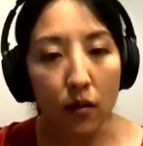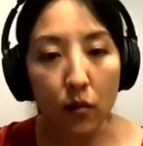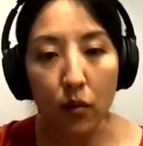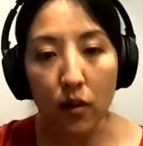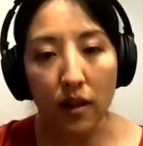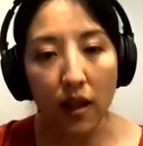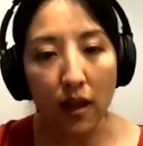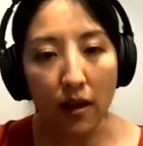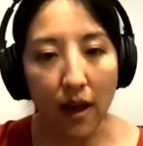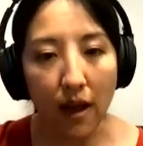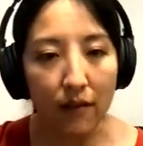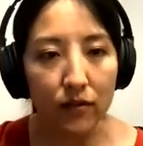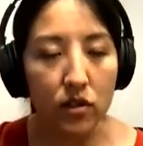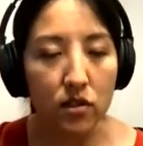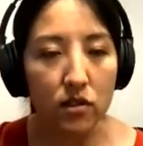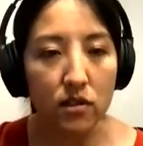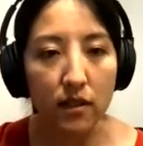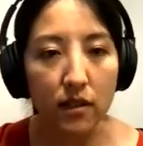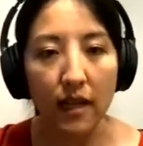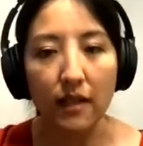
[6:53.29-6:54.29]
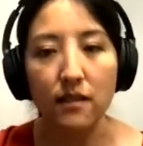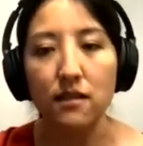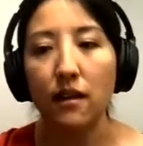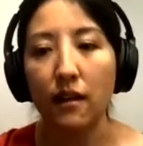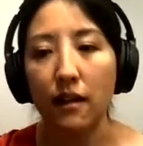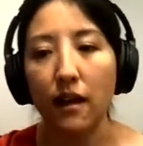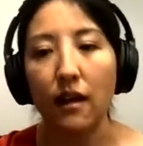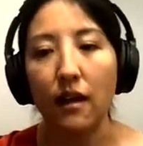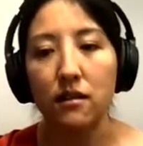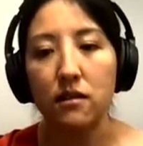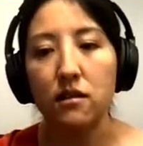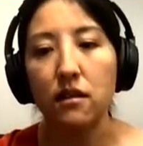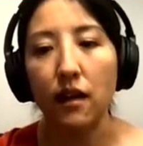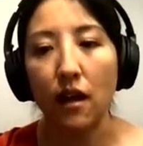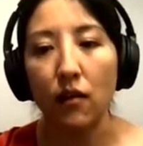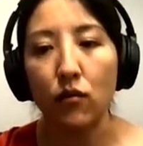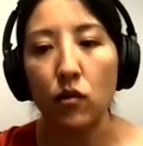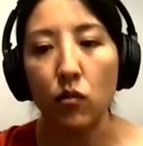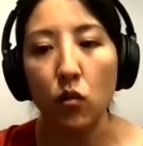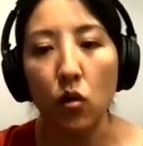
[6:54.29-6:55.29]
and it would then have to select again
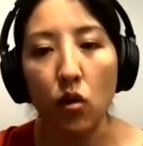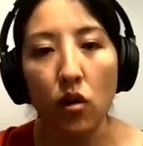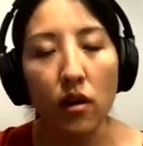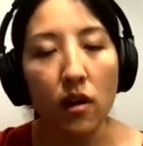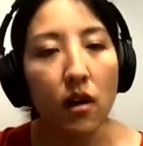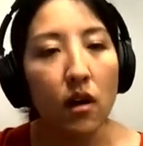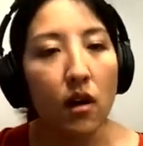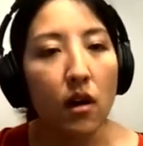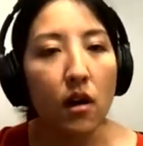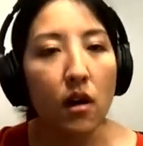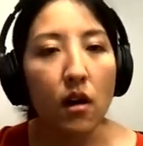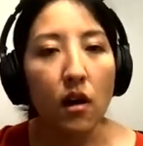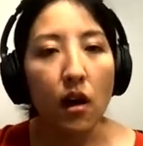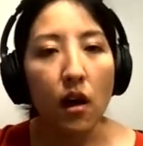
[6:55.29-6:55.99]
to get reward.